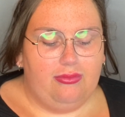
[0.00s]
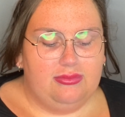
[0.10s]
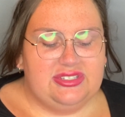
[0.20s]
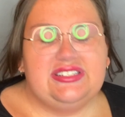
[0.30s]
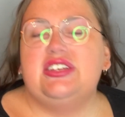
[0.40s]

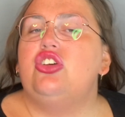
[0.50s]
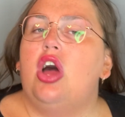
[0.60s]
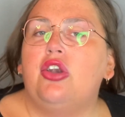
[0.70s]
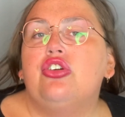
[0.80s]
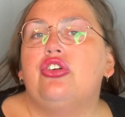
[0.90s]
still
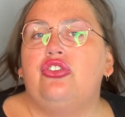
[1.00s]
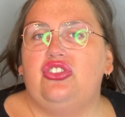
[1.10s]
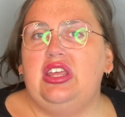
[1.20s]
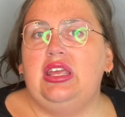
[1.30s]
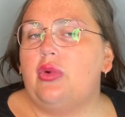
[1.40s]
under
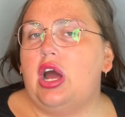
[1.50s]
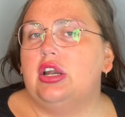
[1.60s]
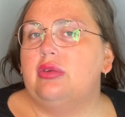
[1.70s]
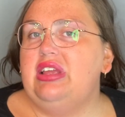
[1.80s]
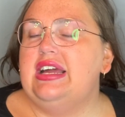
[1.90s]
the
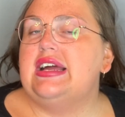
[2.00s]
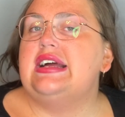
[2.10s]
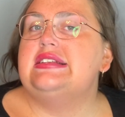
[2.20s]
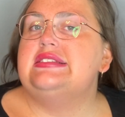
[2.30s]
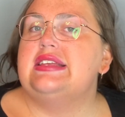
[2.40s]
water
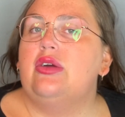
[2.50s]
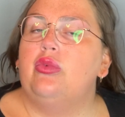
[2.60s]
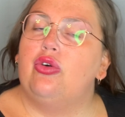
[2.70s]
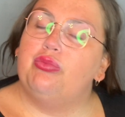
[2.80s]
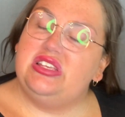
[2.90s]
because it
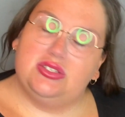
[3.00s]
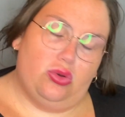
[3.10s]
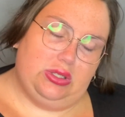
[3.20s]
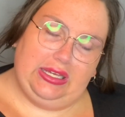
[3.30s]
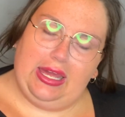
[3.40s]
won't be
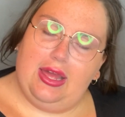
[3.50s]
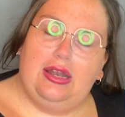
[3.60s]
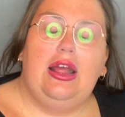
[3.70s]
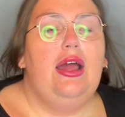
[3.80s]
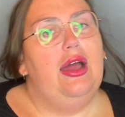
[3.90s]
sold again.
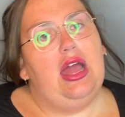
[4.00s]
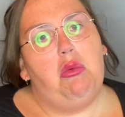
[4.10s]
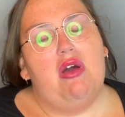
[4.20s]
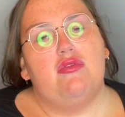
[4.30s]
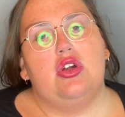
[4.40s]

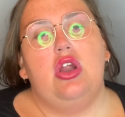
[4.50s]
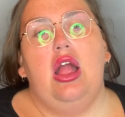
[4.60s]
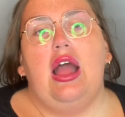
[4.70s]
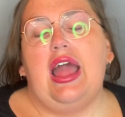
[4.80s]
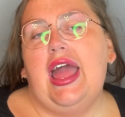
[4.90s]
However,
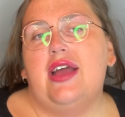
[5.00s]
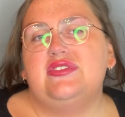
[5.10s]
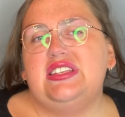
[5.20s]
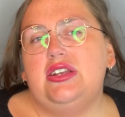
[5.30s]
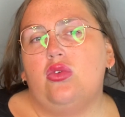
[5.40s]
I have
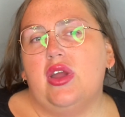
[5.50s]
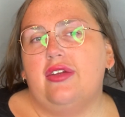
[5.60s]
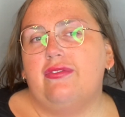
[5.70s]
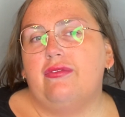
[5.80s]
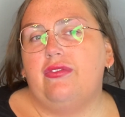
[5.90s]
seen quite
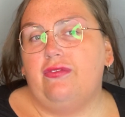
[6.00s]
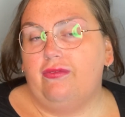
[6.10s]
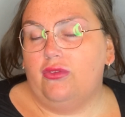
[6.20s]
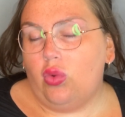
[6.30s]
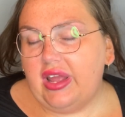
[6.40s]

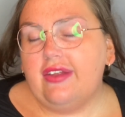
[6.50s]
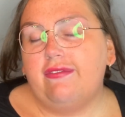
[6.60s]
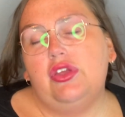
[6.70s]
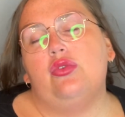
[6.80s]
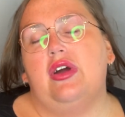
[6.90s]
a
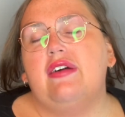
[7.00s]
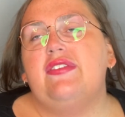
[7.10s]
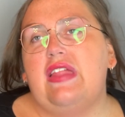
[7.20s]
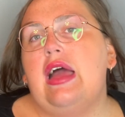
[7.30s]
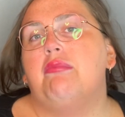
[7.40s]
few of
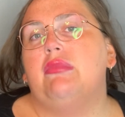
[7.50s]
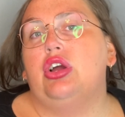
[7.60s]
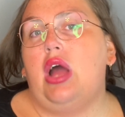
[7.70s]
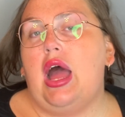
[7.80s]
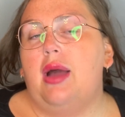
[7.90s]
them
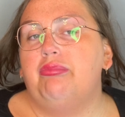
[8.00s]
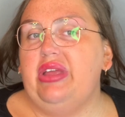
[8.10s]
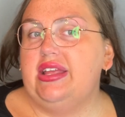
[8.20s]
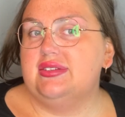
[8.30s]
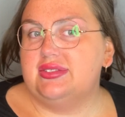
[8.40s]

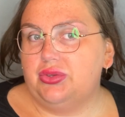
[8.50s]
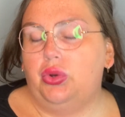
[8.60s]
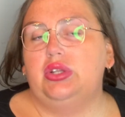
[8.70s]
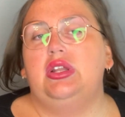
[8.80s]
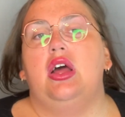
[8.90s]
being sold.